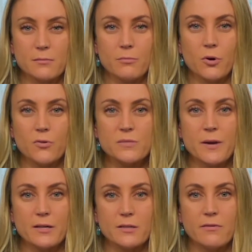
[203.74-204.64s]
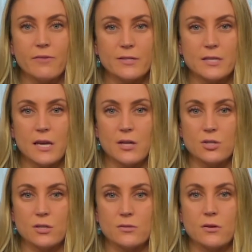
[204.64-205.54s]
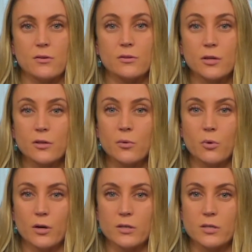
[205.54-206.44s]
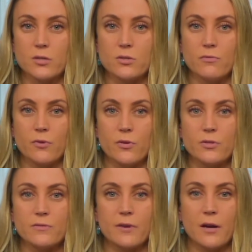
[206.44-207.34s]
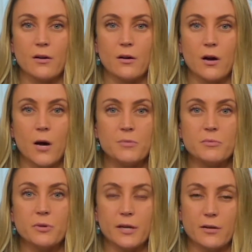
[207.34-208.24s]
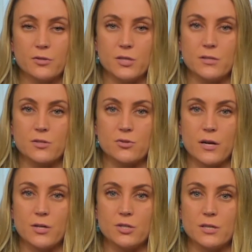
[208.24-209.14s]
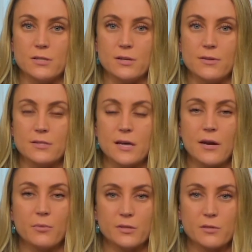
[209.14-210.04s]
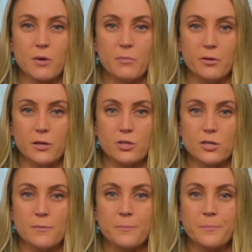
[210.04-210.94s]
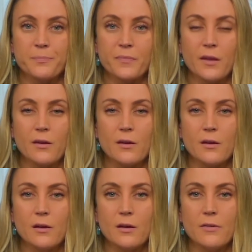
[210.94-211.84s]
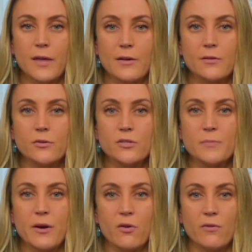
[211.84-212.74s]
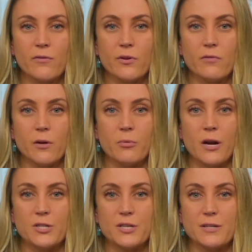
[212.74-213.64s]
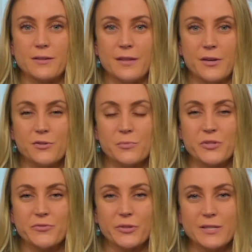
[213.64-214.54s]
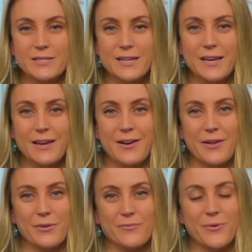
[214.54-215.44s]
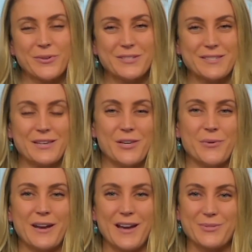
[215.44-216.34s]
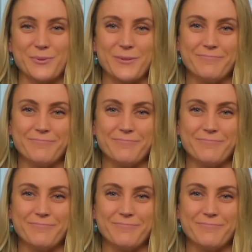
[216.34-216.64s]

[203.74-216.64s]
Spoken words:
Prospective investigations are clearly warranted to further define optimal analgesic strategies in this high-risk population. That concludes my overview of our project. Thank you so much for listening, and I look forward to seeing you at ASRA.